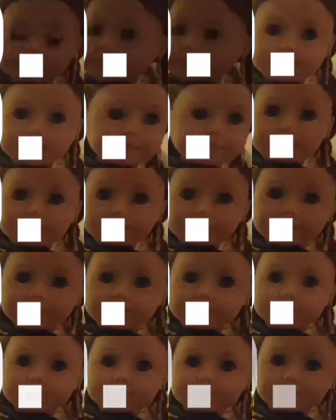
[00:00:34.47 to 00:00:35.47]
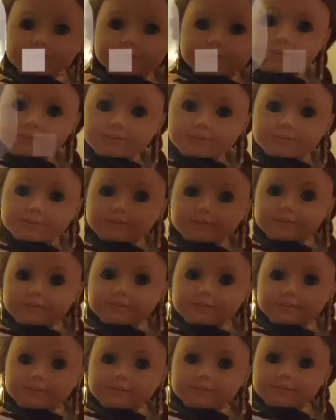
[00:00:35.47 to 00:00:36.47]
to you guys too because it really helps.
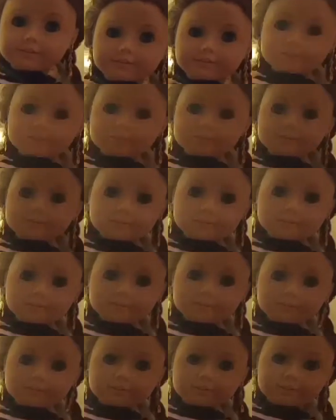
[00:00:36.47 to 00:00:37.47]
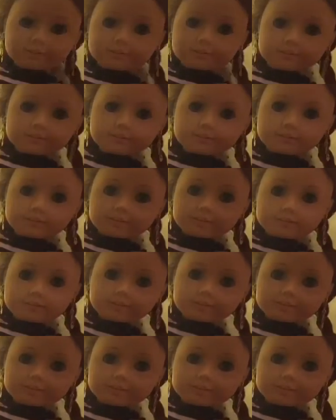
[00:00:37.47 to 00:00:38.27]
This is my notebook and I do a lot of